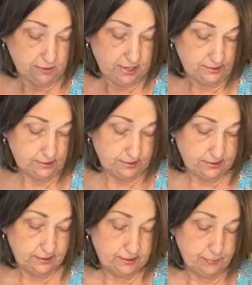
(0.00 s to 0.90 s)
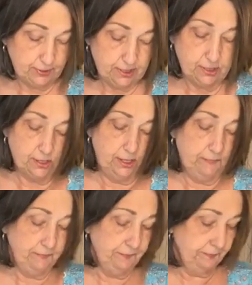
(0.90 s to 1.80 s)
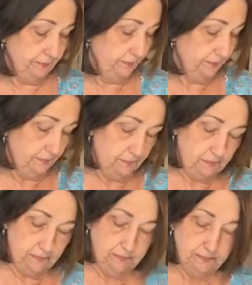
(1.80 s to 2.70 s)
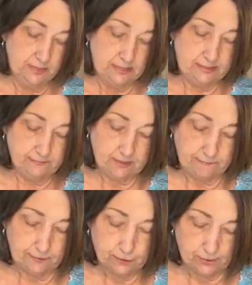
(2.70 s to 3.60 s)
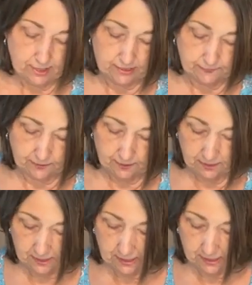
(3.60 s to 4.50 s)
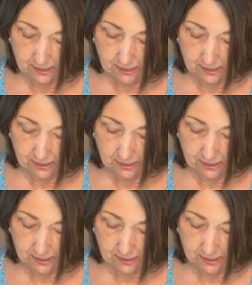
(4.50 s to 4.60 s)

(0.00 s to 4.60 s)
Okay, so this looks pretty good. Let's lift off our transfer.